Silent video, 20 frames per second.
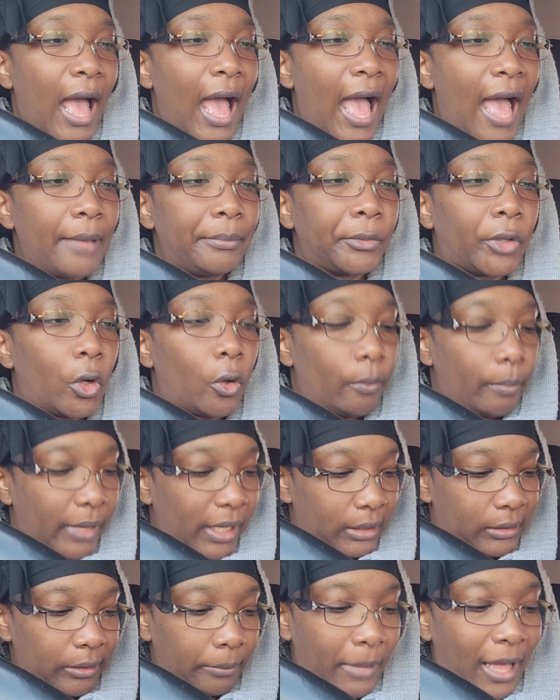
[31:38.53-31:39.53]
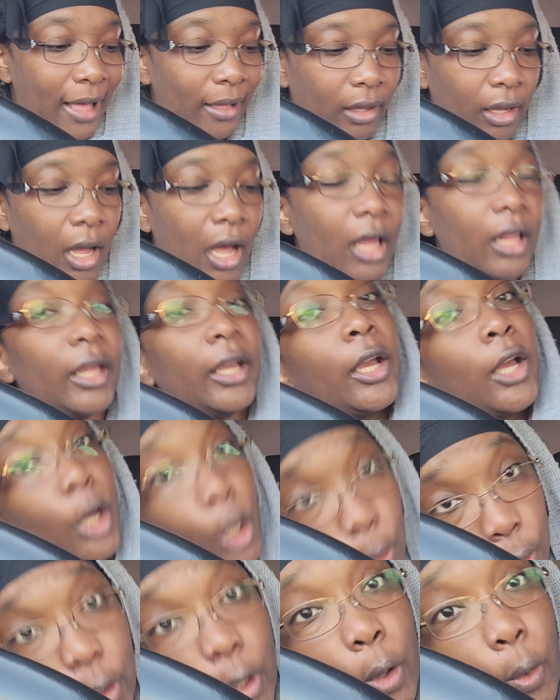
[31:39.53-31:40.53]
I'm gonna make some alcoholic
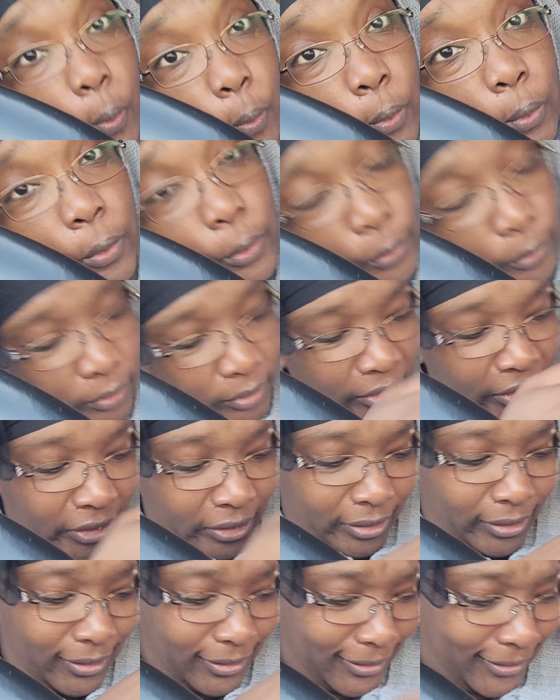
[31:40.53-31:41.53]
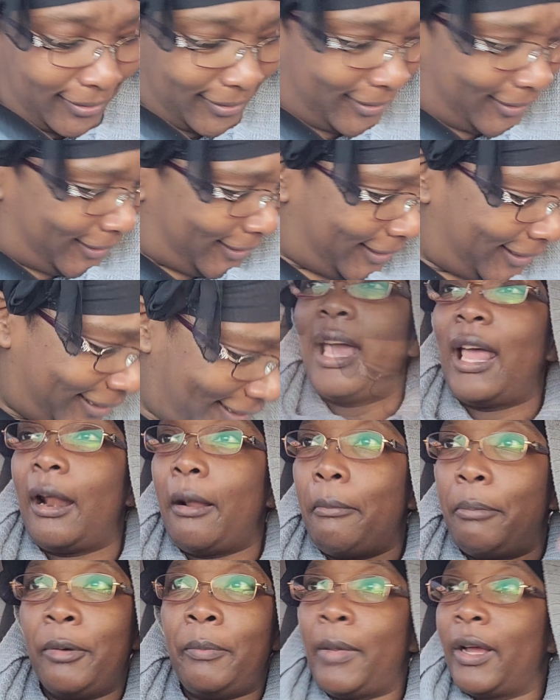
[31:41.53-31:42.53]
cocoa. I'm
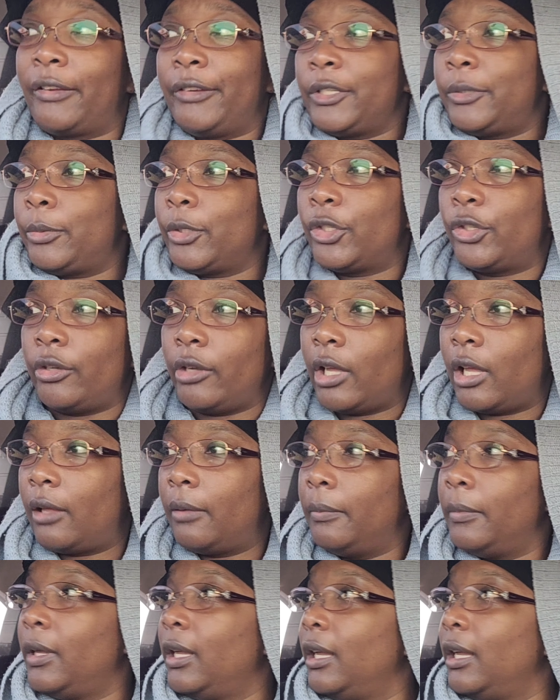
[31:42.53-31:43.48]
gonna put my Christmas tree up.